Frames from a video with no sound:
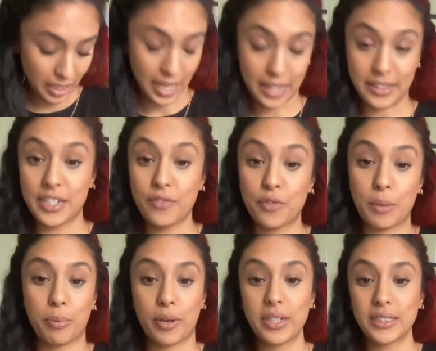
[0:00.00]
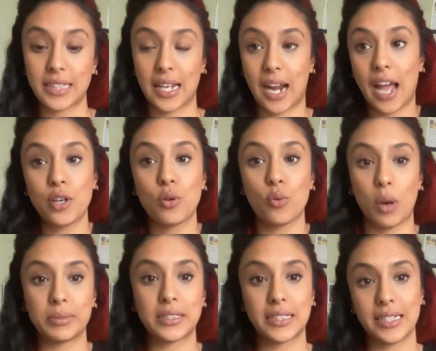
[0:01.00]
and the different prints that I grew
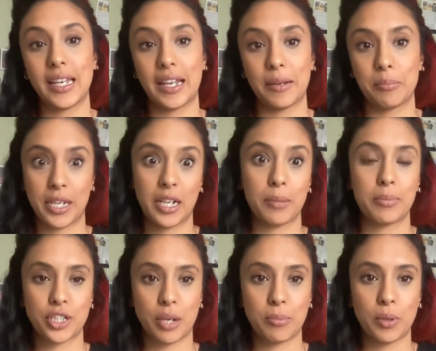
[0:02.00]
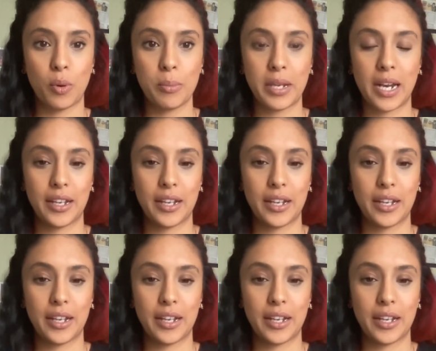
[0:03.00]
up seeing being a Punjabi woman.